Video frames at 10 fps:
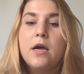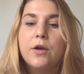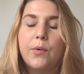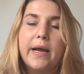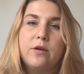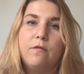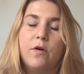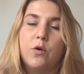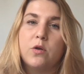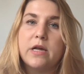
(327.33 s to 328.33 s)
try to
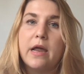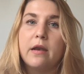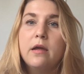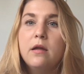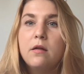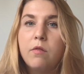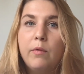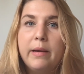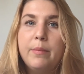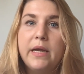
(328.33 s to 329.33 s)
focus on
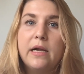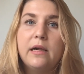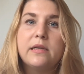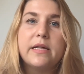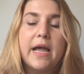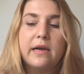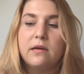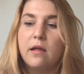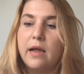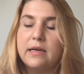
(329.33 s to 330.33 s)
3 meals and
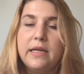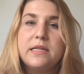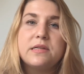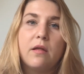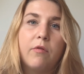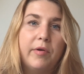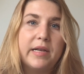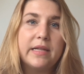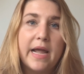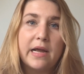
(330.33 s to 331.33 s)
at least 3
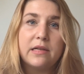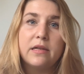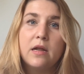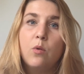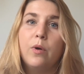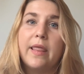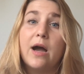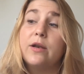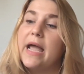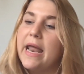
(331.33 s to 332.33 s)
snacks
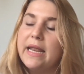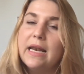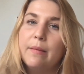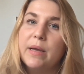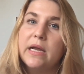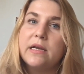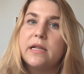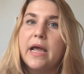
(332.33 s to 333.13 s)
without any limits.